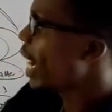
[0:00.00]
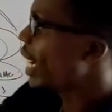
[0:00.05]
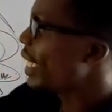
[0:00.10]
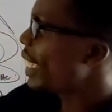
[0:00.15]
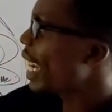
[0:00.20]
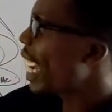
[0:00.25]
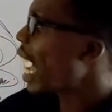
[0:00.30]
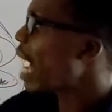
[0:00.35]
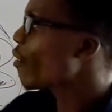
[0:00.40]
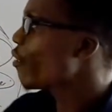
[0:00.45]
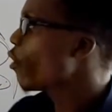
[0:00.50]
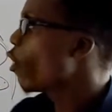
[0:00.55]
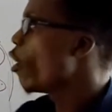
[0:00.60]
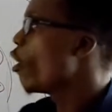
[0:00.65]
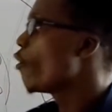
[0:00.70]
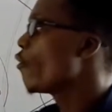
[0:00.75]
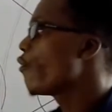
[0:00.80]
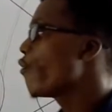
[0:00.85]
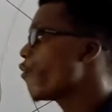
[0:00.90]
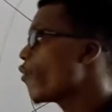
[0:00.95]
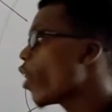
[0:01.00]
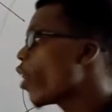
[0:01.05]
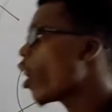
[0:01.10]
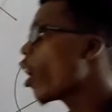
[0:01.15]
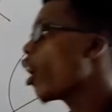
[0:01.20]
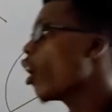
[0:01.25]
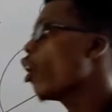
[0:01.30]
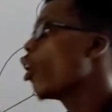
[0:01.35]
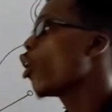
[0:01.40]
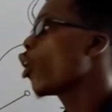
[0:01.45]
They have
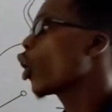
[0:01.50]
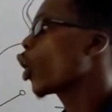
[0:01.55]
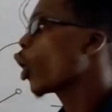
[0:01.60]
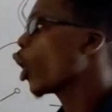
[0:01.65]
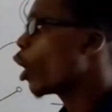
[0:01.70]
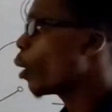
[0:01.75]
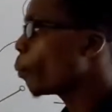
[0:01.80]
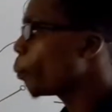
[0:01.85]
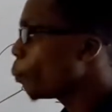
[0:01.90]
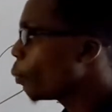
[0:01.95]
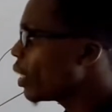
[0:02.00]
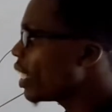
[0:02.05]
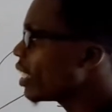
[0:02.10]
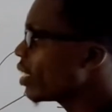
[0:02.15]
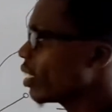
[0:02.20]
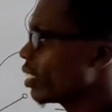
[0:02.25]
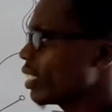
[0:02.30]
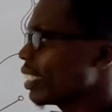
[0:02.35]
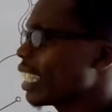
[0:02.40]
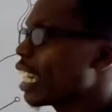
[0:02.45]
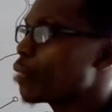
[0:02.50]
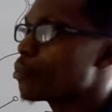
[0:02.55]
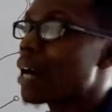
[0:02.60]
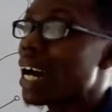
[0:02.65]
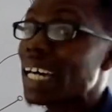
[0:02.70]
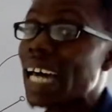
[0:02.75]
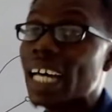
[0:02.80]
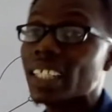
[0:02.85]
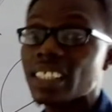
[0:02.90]
4 complete chamber.